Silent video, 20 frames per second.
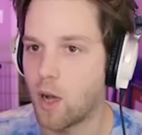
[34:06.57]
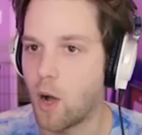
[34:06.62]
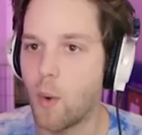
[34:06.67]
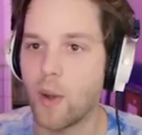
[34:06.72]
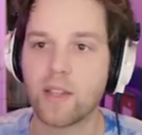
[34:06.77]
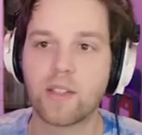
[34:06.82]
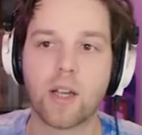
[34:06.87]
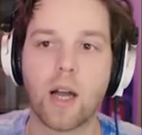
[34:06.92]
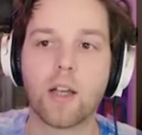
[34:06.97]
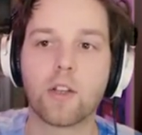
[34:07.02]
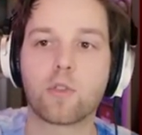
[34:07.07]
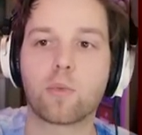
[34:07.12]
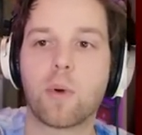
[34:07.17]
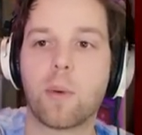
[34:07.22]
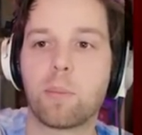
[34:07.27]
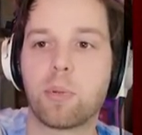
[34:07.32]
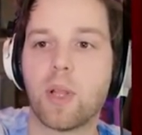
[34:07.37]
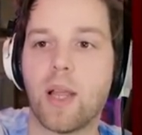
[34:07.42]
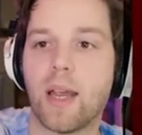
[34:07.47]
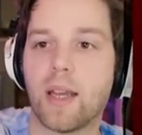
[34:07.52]
Oh, it does
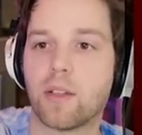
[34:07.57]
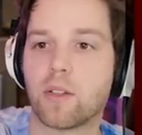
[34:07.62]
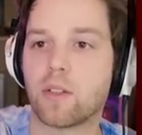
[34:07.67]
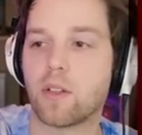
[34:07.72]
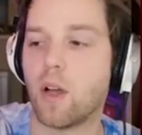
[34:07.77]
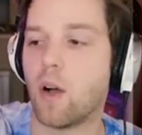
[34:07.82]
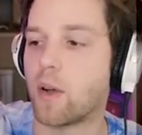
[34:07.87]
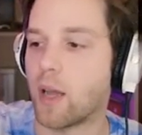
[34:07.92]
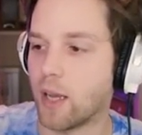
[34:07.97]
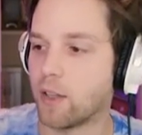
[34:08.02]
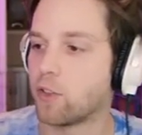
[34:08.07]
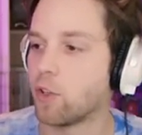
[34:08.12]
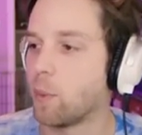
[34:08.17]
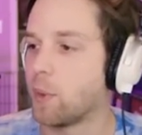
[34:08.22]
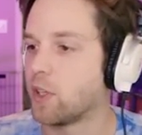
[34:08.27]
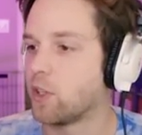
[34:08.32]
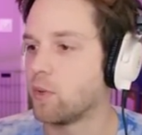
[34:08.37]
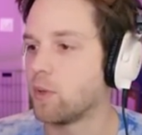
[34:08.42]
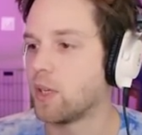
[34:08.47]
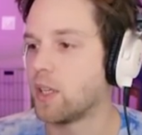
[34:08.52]
replace. Okay, so
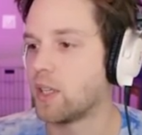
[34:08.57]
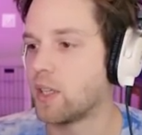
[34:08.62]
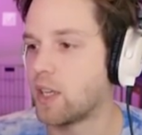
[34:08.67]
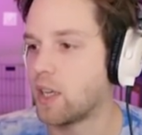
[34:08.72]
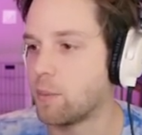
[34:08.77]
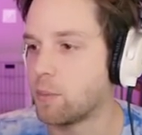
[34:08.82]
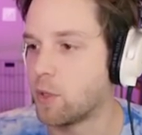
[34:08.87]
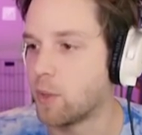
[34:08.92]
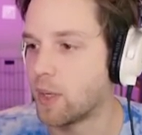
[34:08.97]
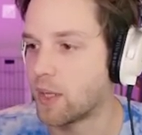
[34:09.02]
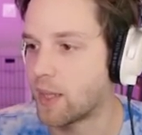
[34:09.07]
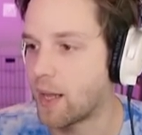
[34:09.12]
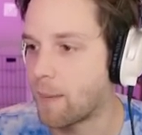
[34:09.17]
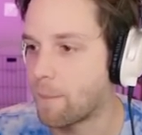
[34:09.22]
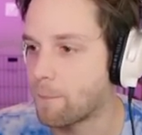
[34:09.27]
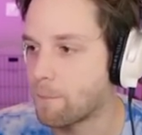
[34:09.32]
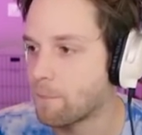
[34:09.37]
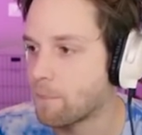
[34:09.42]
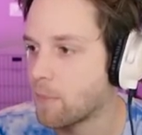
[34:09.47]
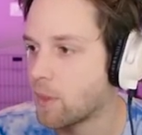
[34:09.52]
we do need to keep doing
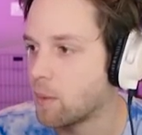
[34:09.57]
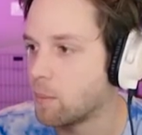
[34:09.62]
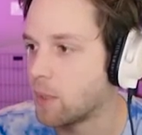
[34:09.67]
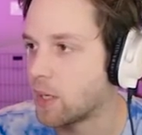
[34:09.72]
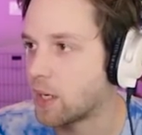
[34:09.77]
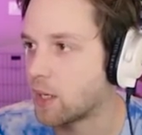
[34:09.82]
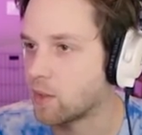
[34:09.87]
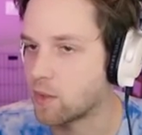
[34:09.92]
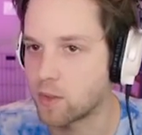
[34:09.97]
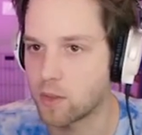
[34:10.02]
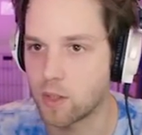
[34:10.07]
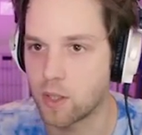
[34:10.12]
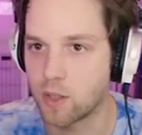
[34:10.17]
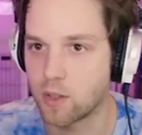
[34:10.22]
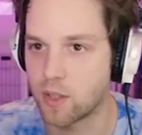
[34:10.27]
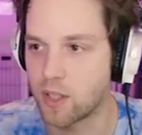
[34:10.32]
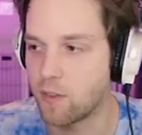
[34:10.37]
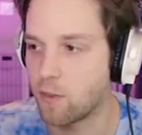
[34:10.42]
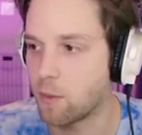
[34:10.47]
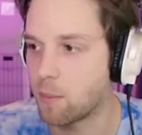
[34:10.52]
that because
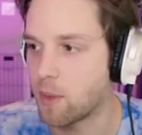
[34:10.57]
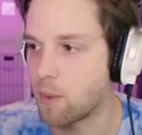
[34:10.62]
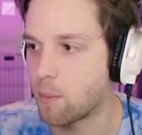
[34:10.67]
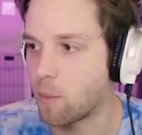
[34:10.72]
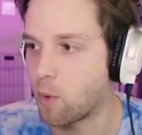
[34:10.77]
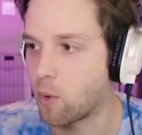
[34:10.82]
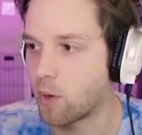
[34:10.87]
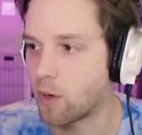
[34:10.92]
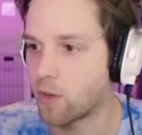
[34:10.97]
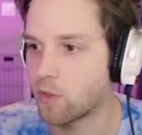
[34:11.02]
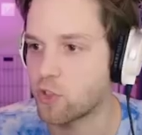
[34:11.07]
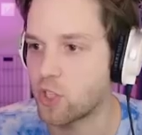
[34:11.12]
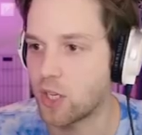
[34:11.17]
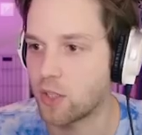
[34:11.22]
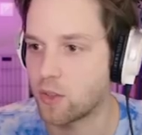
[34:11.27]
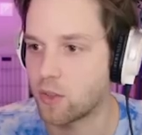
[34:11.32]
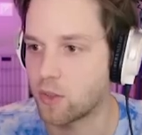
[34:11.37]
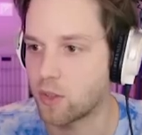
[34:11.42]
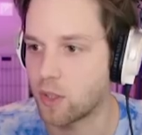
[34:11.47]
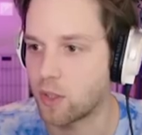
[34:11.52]
it's giving me more
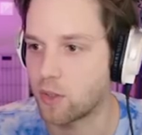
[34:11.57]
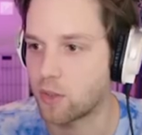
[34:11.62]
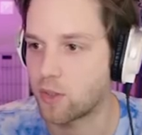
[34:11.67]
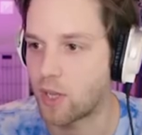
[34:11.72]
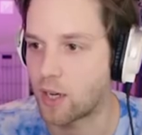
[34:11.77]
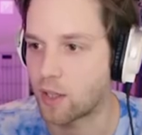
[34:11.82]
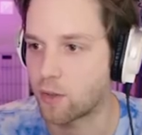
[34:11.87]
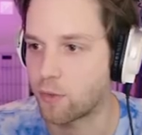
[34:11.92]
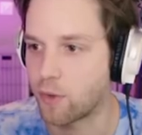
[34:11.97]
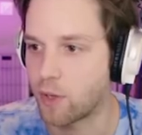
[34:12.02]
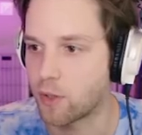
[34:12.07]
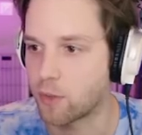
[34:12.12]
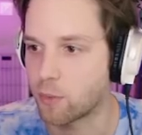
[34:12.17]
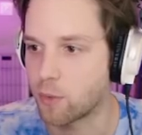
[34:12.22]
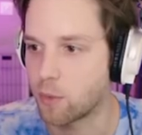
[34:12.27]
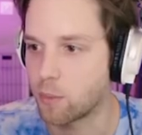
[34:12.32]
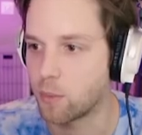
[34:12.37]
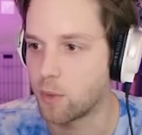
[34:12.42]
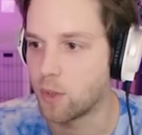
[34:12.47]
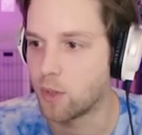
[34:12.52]
chances in a sacrifice
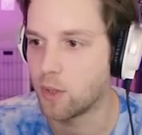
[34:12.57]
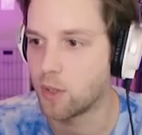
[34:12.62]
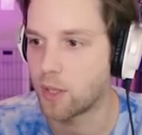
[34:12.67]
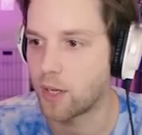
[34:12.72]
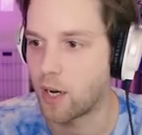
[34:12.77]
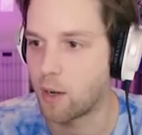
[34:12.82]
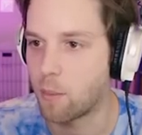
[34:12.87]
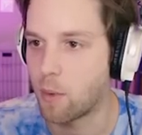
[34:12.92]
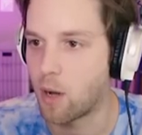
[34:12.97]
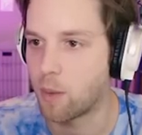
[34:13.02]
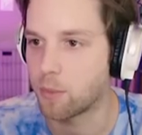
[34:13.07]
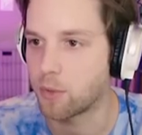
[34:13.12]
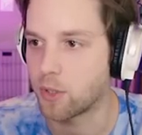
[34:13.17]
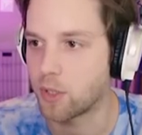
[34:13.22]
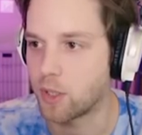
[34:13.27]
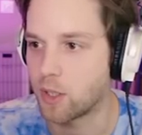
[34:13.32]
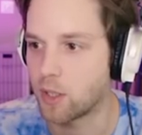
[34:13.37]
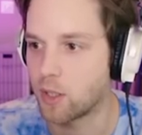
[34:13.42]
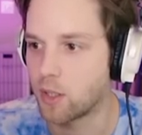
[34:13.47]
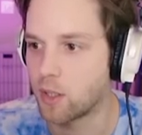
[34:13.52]
room. Look out, mom's
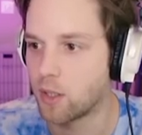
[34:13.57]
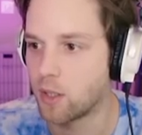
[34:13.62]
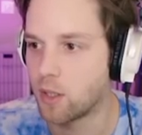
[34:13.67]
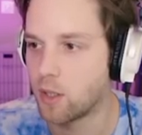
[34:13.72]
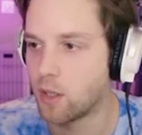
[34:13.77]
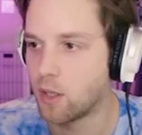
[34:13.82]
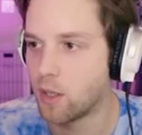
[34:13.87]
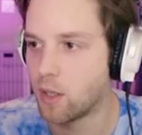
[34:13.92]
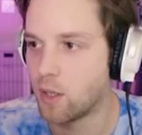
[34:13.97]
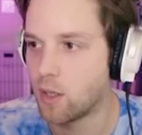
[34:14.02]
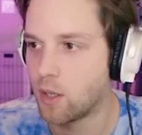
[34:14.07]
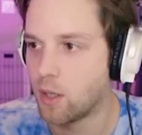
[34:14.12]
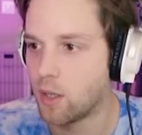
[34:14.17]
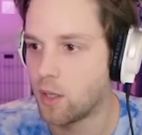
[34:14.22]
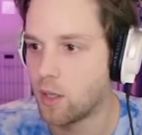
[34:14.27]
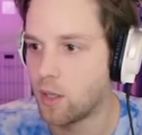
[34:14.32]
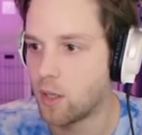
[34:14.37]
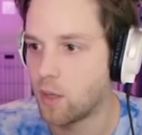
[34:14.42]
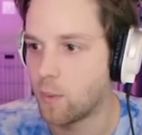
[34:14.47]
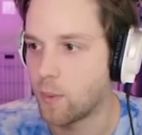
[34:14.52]
in here.
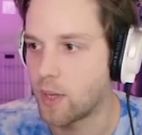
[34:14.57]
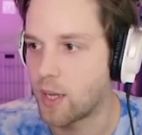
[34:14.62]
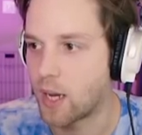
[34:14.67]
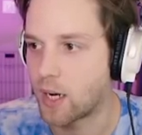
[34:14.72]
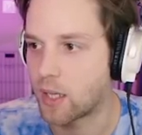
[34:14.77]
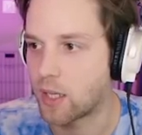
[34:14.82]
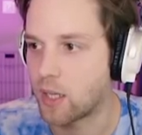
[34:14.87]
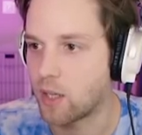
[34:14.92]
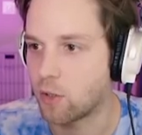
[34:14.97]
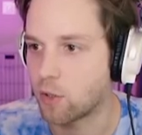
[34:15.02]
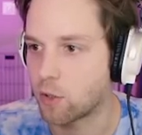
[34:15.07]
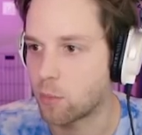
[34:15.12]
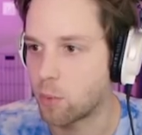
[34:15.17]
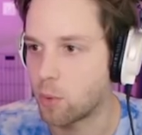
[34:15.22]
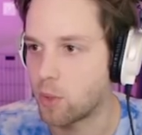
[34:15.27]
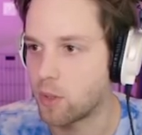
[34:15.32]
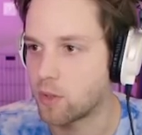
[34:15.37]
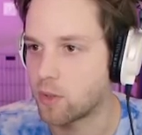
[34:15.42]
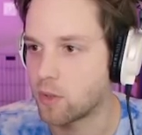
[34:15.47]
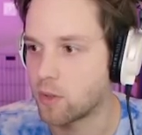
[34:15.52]
We gotta kill her,
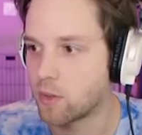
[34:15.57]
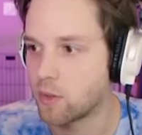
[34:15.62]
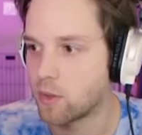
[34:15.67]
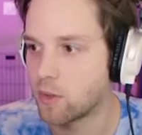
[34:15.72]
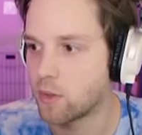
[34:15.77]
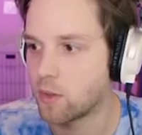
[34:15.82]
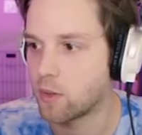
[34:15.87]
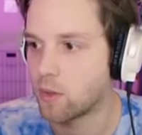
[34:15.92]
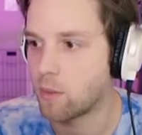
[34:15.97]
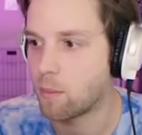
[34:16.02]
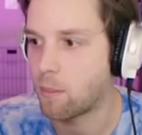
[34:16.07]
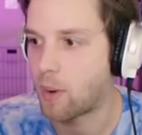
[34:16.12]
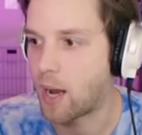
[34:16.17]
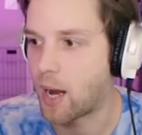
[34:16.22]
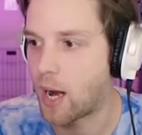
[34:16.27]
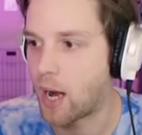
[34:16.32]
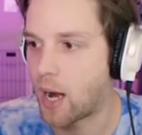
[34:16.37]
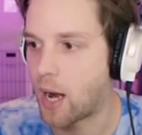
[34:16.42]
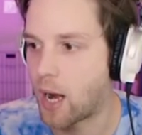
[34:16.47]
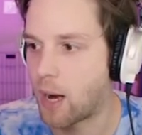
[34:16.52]
boys.
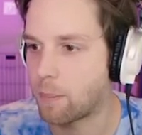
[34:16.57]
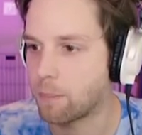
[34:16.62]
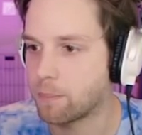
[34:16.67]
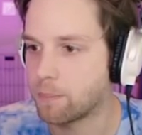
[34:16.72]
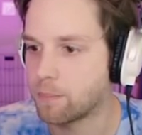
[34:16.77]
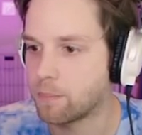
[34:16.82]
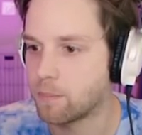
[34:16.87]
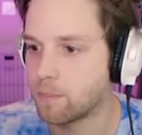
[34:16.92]
Bah.